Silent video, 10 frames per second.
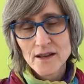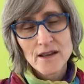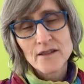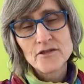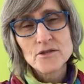
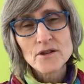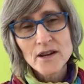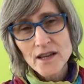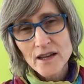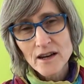If you are
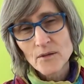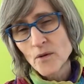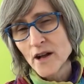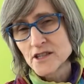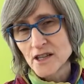here
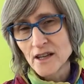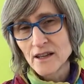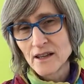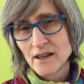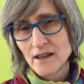watching
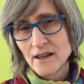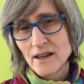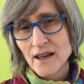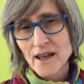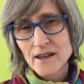
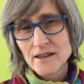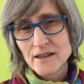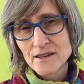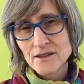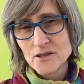and
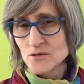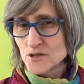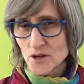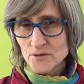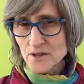you
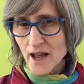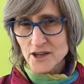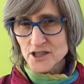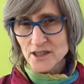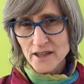don't
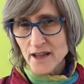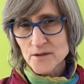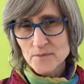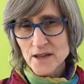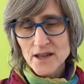actually
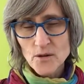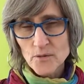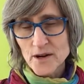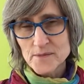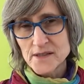like me or
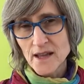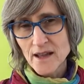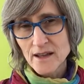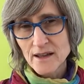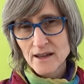what I'm
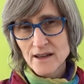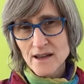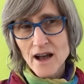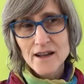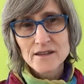saying,
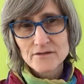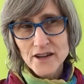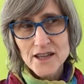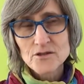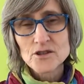I
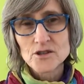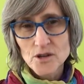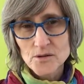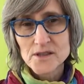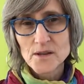invite you to
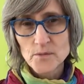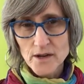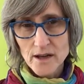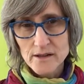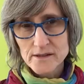go somewhere
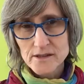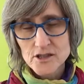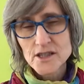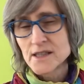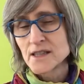else.
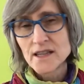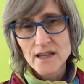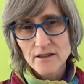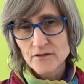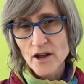Just
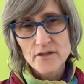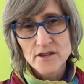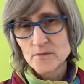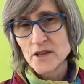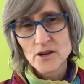leave rather
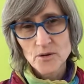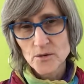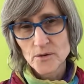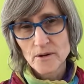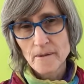than being
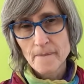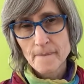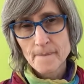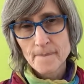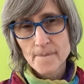cruel.
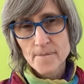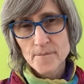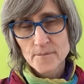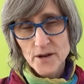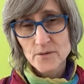
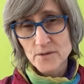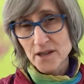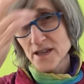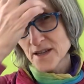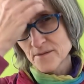But
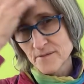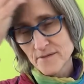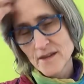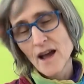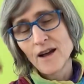really,
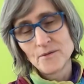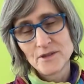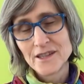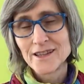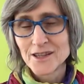I
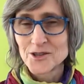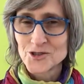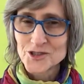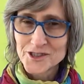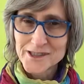really think you
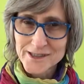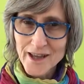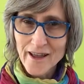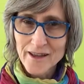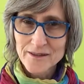should
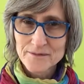stay.